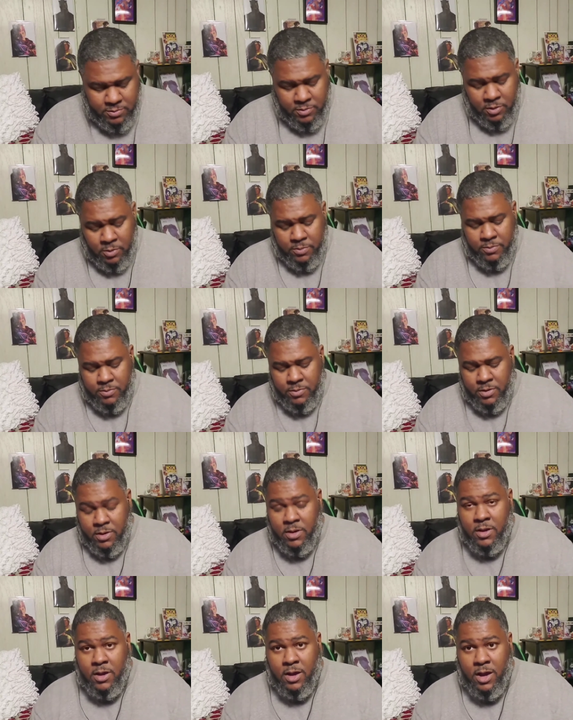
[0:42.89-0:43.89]
Oh,
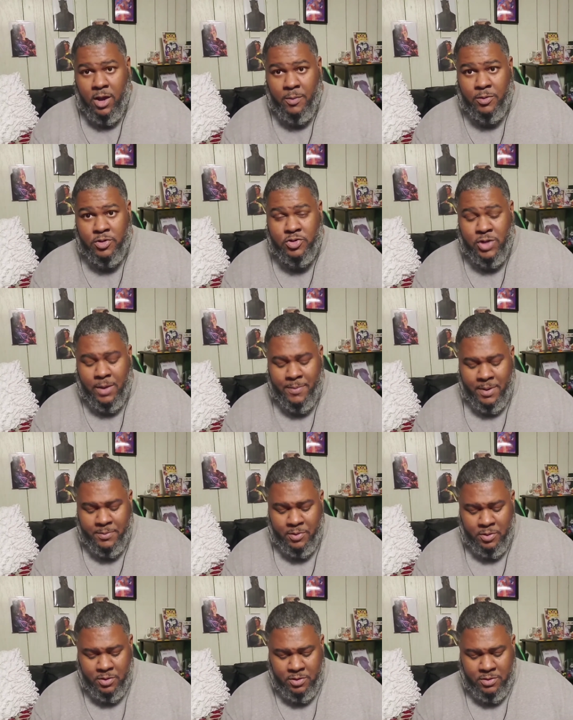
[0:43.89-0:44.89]
I almost dropped my
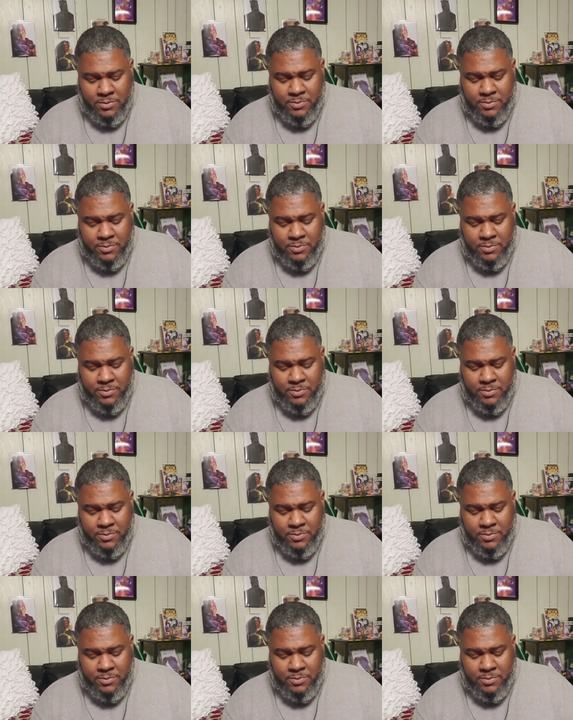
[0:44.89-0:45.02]
book.